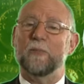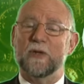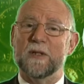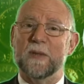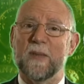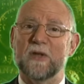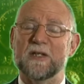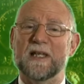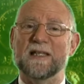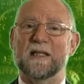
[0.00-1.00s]
putting the
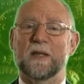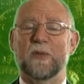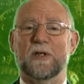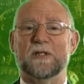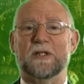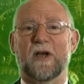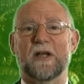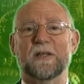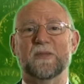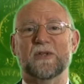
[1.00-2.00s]
most easily purchased
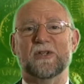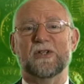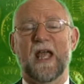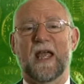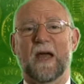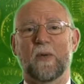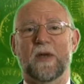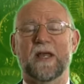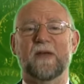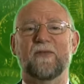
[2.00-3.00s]
items at the checkout
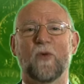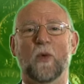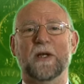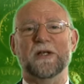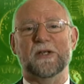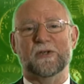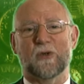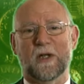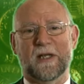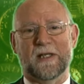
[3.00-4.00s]
where they can fall into your
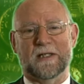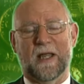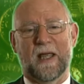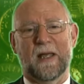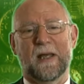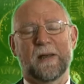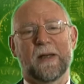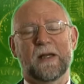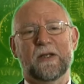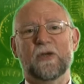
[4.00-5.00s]
trolley easily.
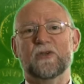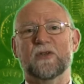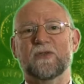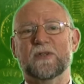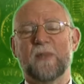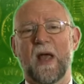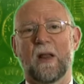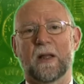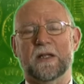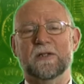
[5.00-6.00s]
Use of
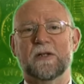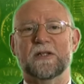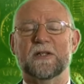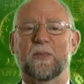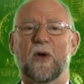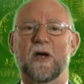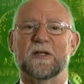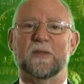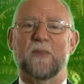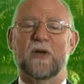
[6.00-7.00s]
smell. It's not a
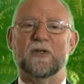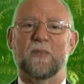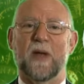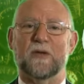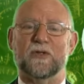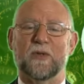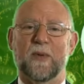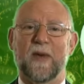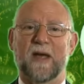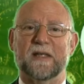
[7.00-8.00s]
surprise that most
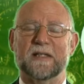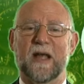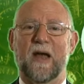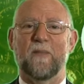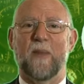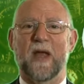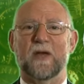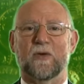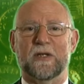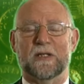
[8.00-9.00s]
supermarkets now have
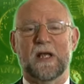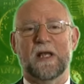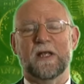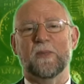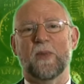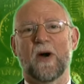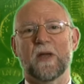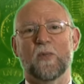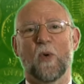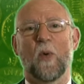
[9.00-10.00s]
bakeries. You
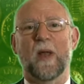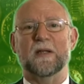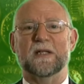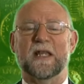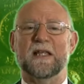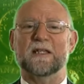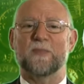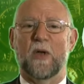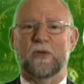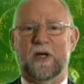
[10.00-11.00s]
buy more where things
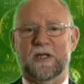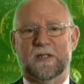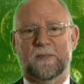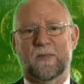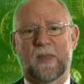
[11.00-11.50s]
smell nice.